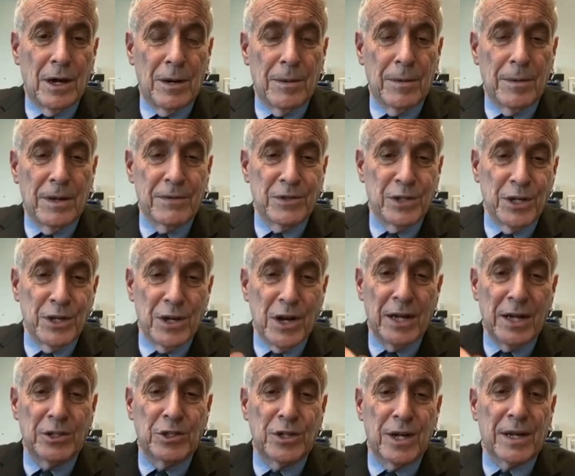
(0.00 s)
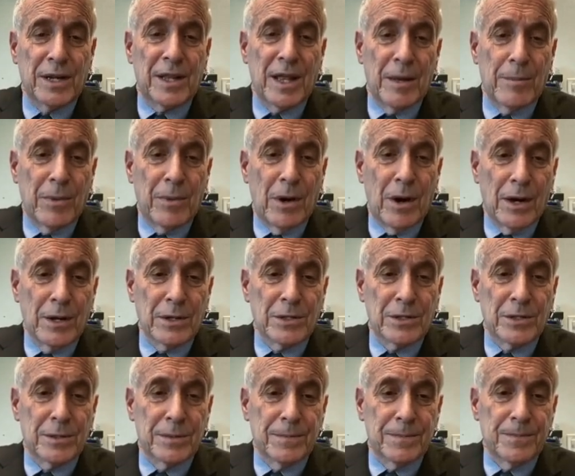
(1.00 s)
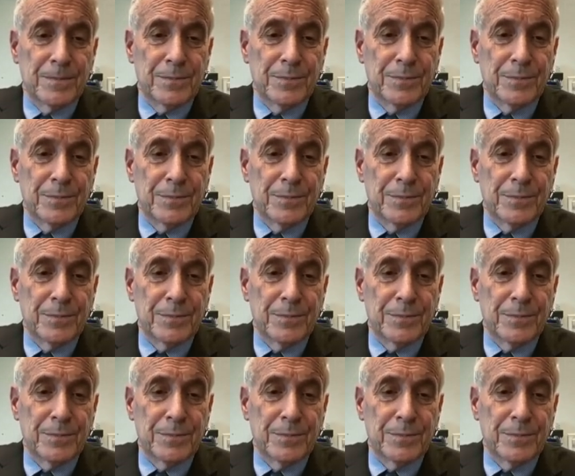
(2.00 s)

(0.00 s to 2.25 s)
if she had not checked that box,